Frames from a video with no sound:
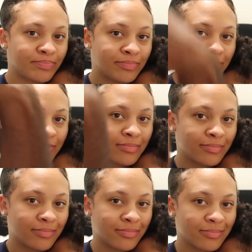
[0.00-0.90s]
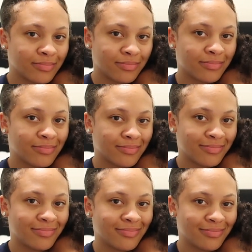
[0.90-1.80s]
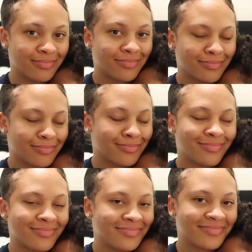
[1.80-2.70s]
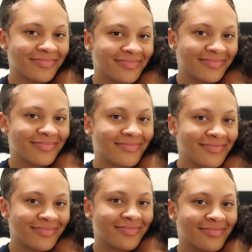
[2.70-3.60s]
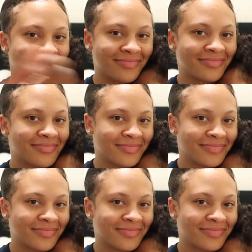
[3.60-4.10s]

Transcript: This person isn't speaking.